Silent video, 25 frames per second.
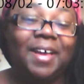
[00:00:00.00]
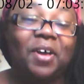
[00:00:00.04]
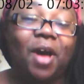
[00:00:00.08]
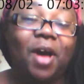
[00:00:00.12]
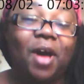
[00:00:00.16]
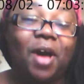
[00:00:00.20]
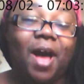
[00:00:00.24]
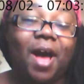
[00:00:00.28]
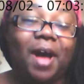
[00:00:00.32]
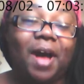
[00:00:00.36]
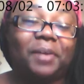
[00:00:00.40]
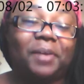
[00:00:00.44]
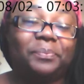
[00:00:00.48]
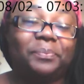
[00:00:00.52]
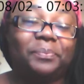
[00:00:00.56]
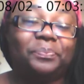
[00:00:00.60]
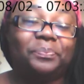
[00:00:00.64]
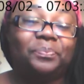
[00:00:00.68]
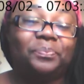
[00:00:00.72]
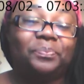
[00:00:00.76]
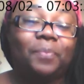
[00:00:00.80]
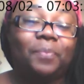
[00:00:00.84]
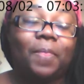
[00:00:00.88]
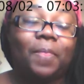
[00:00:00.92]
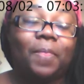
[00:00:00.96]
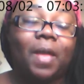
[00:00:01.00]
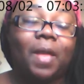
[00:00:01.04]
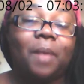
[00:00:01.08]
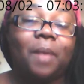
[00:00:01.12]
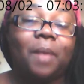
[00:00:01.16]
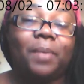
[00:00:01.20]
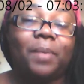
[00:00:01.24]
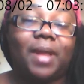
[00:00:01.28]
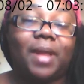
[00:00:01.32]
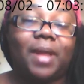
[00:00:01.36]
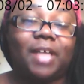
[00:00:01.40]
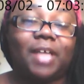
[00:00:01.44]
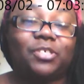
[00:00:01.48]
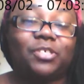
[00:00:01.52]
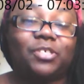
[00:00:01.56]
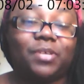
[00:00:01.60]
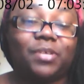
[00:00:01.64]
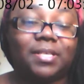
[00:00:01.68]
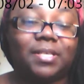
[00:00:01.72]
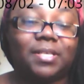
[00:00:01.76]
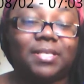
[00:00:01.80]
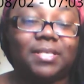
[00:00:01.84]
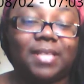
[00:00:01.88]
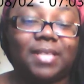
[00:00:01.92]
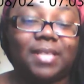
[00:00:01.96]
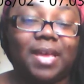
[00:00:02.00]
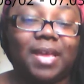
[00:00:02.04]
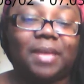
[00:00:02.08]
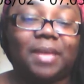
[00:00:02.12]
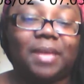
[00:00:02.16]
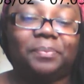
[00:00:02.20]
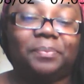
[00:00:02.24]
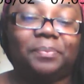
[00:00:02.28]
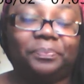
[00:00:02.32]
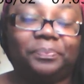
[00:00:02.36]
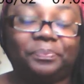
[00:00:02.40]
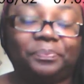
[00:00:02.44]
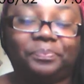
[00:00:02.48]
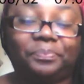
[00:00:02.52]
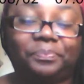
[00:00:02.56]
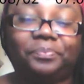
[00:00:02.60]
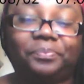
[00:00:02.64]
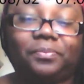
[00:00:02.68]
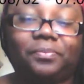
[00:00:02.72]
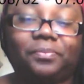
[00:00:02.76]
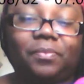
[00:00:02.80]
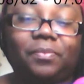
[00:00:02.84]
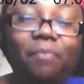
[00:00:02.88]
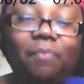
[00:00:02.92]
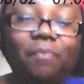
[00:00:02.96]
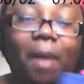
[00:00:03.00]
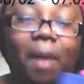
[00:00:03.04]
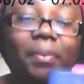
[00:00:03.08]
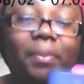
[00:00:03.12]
um, but as you can see, my